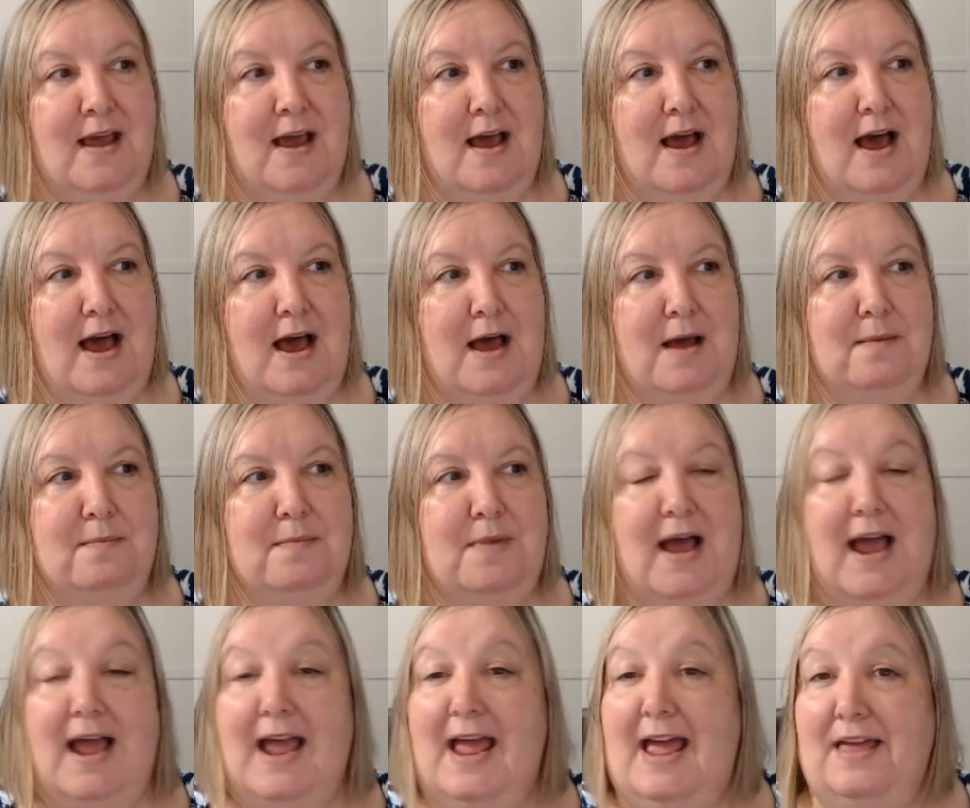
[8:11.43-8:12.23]

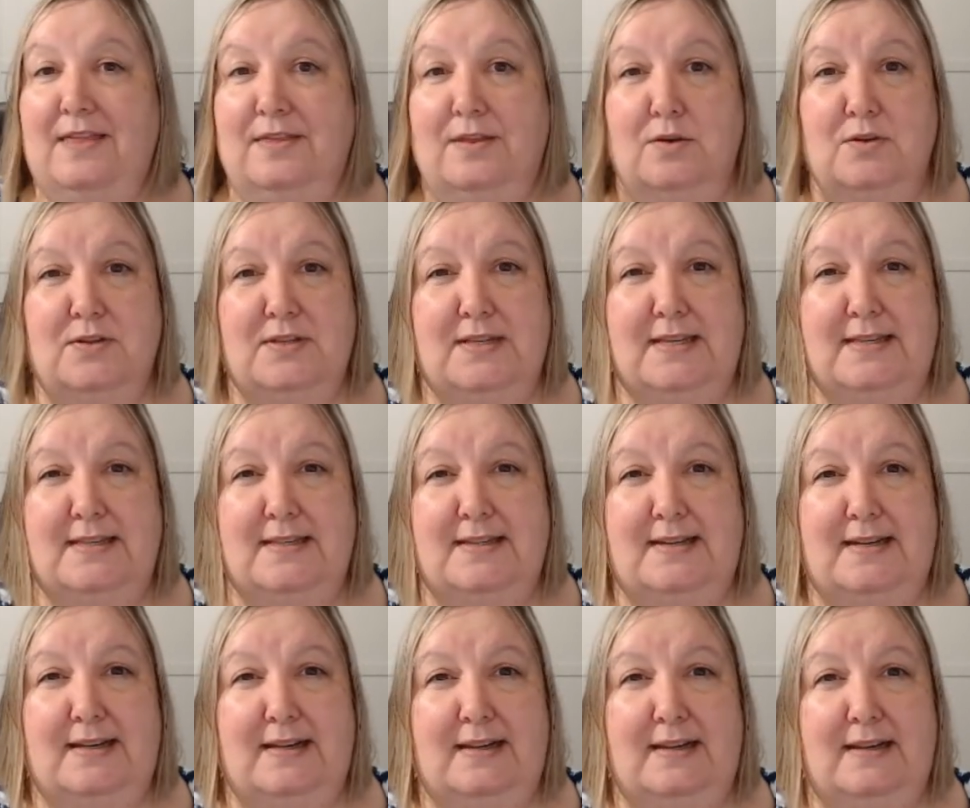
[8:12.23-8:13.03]
I had those
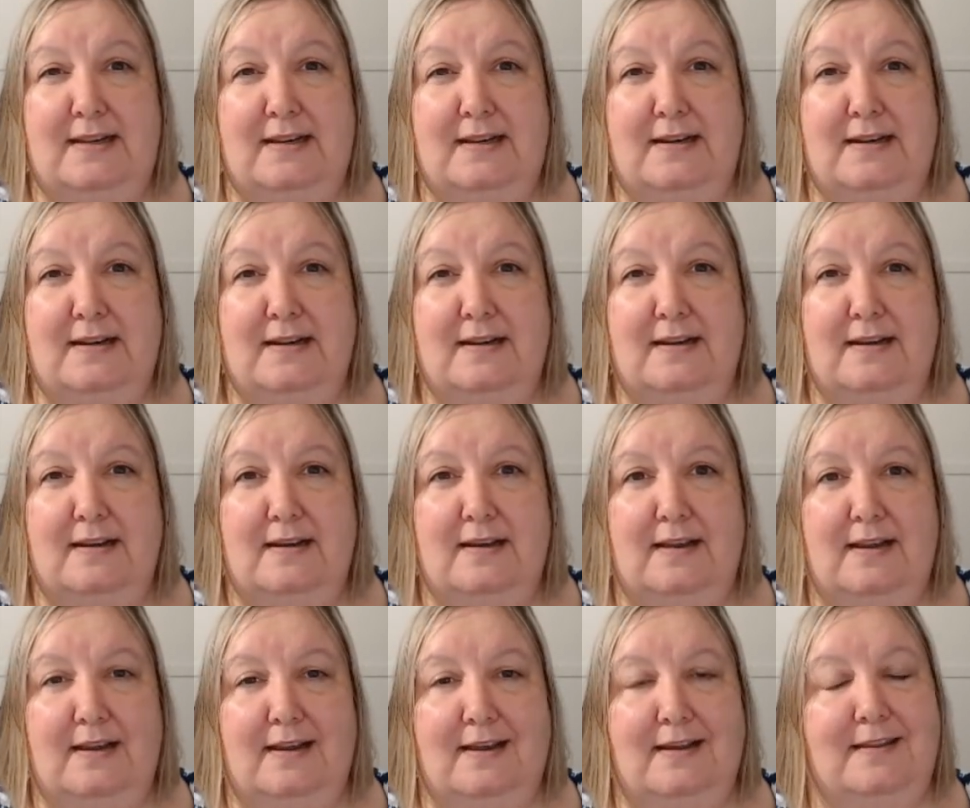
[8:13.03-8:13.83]
listed.
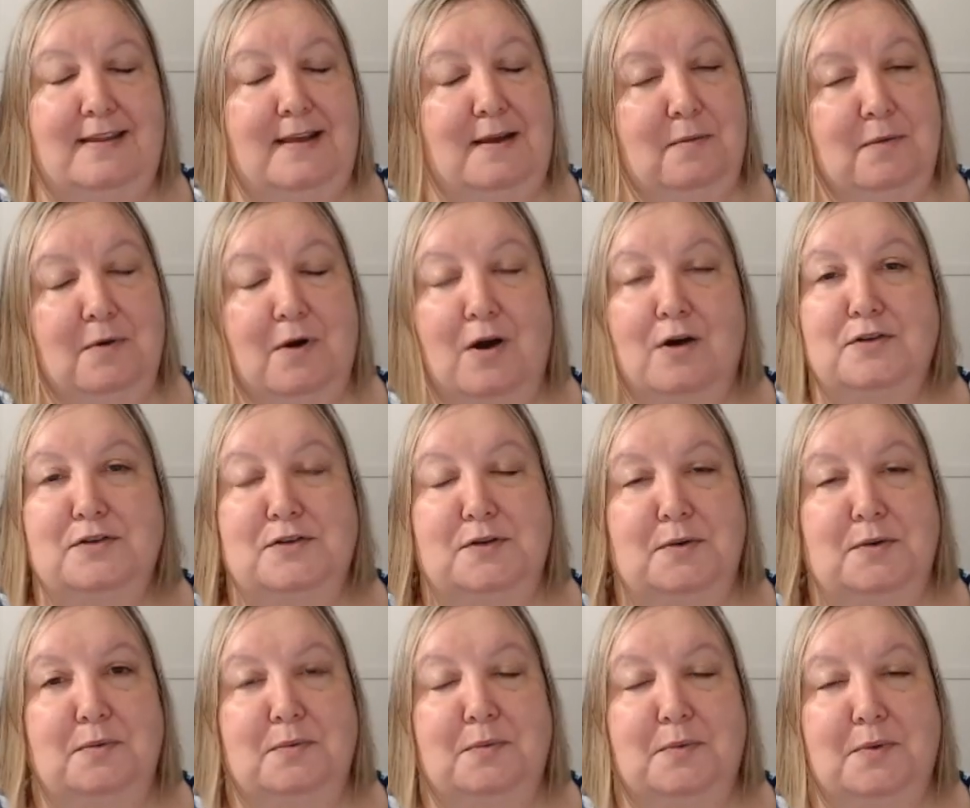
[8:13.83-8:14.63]
They were
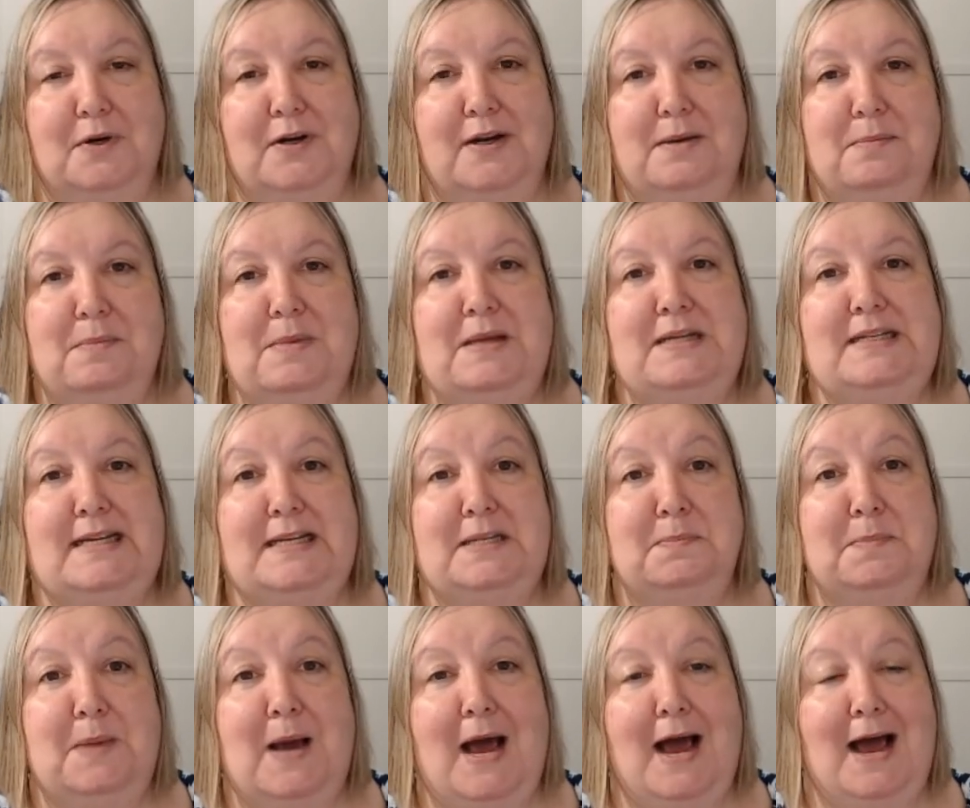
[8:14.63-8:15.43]
also in my
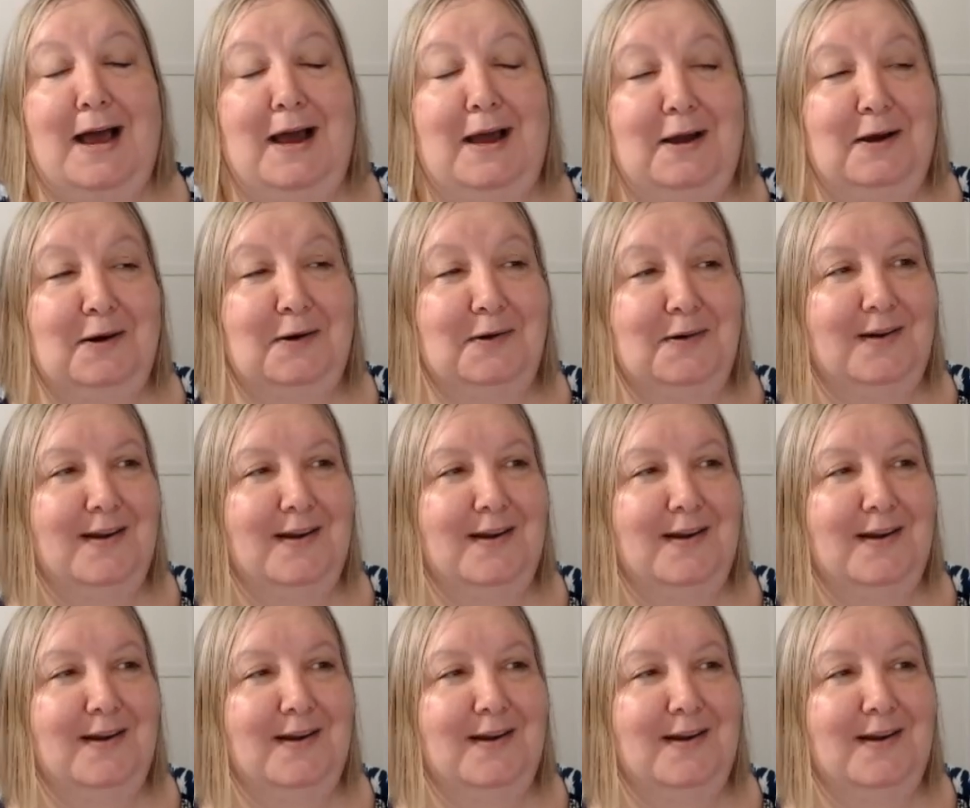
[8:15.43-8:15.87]
death pile.